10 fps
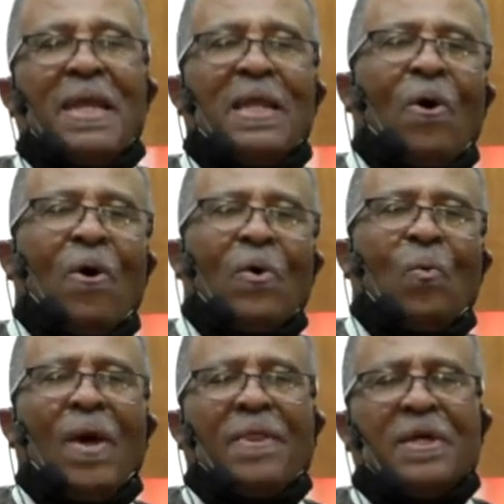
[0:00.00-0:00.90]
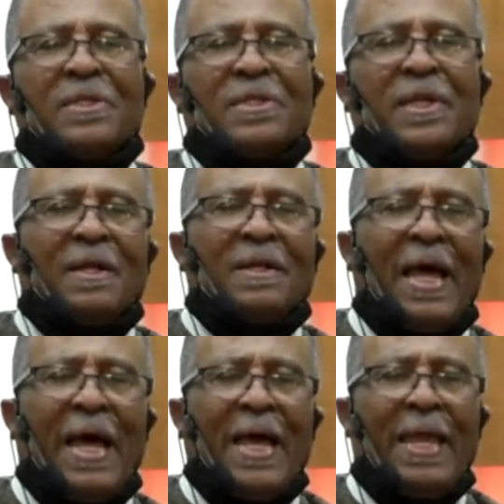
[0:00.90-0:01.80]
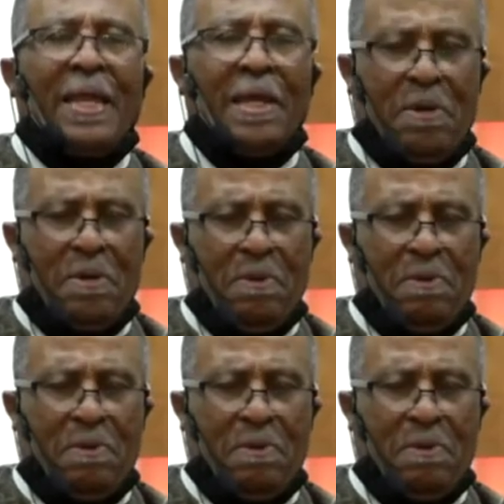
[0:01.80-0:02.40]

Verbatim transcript: Lord, whither shall I go?